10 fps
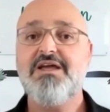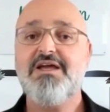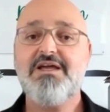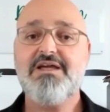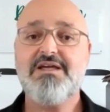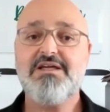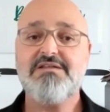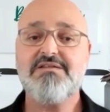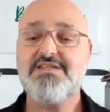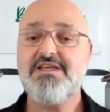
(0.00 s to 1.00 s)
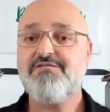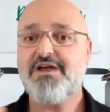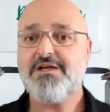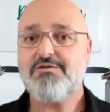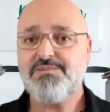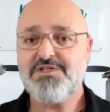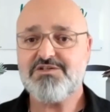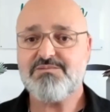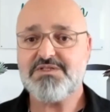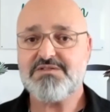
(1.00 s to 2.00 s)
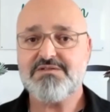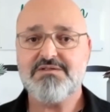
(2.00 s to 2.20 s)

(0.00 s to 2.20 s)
and self-accomplishment.